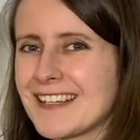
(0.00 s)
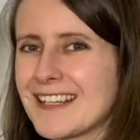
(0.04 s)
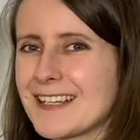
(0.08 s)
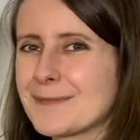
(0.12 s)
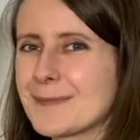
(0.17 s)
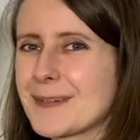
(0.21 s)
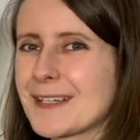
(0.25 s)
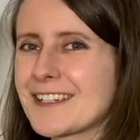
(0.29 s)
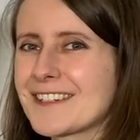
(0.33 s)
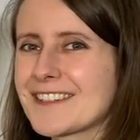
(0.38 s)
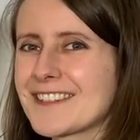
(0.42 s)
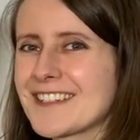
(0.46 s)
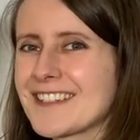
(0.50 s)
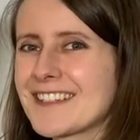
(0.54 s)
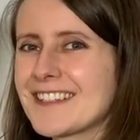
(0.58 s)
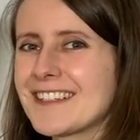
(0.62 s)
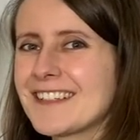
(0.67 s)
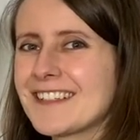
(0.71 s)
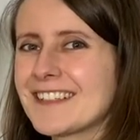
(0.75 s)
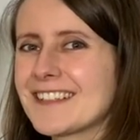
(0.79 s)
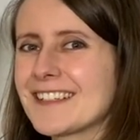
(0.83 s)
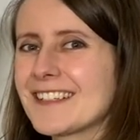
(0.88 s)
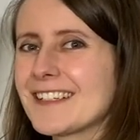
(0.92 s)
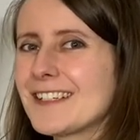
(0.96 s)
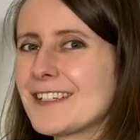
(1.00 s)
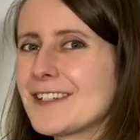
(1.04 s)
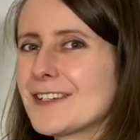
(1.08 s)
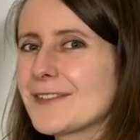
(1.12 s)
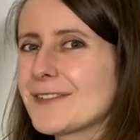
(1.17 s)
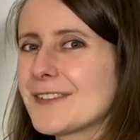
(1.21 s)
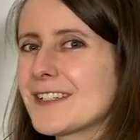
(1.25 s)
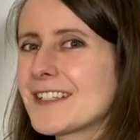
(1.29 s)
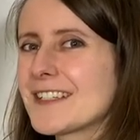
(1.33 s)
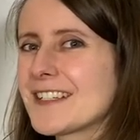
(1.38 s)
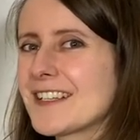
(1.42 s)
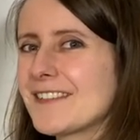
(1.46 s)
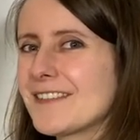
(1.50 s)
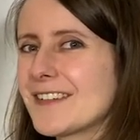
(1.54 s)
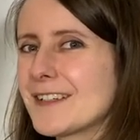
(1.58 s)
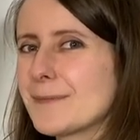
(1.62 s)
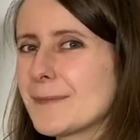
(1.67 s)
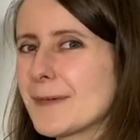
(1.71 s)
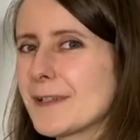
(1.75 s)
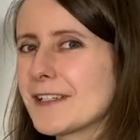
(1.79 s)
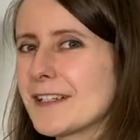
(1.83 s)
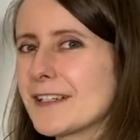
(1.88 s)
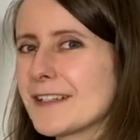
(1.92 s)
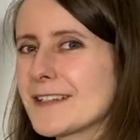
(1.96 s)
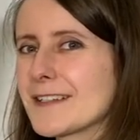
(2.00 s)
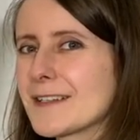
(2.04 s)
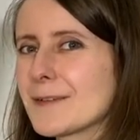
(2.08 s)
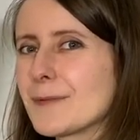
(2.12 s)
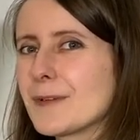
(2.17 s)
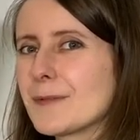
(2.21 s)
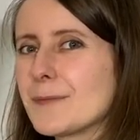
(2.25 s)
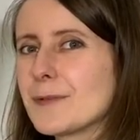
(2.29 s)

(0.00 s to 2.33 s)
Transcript: because indeed each of the 7 pedals will